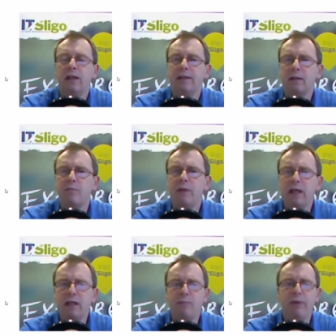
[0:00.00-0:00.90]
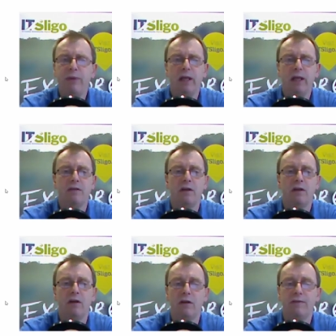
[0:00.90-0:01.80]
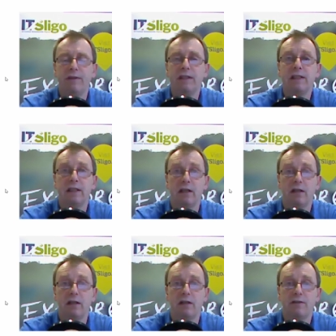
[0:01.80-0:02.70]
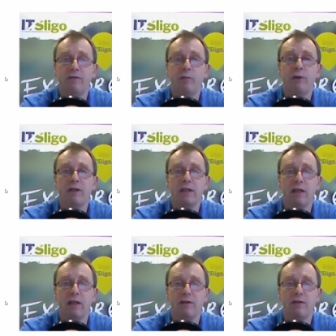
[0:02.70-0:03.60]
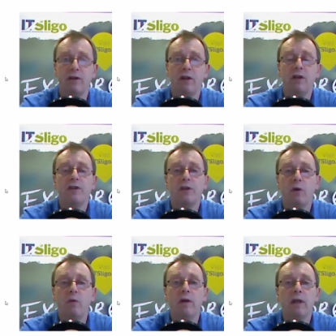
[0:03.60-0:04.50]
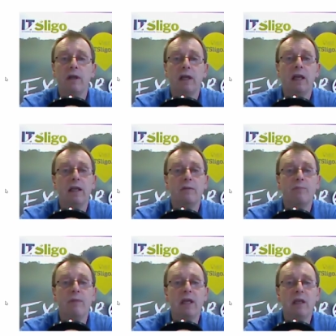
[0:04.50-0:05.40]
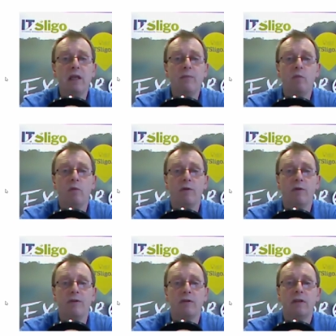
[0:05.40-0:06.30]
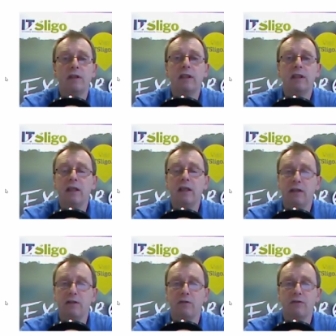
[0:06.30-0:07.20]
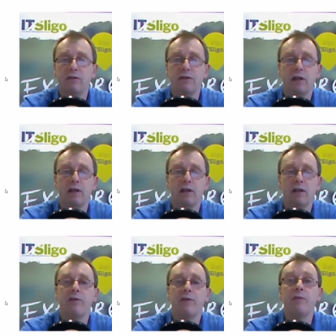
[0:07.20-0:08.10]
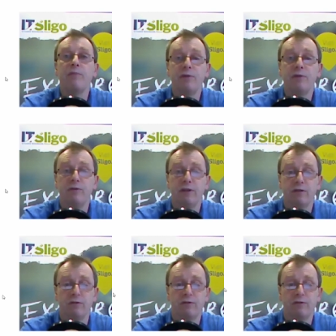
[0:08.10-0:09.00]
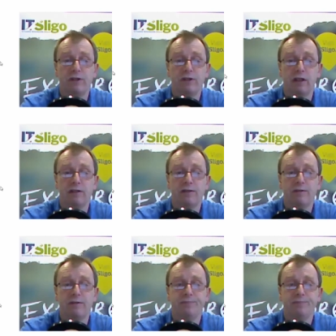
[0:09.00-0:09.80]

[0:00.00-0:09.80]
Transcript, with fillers: That may depend on the skills of the presenter. So it may be worth gaining those skills or improving those skills.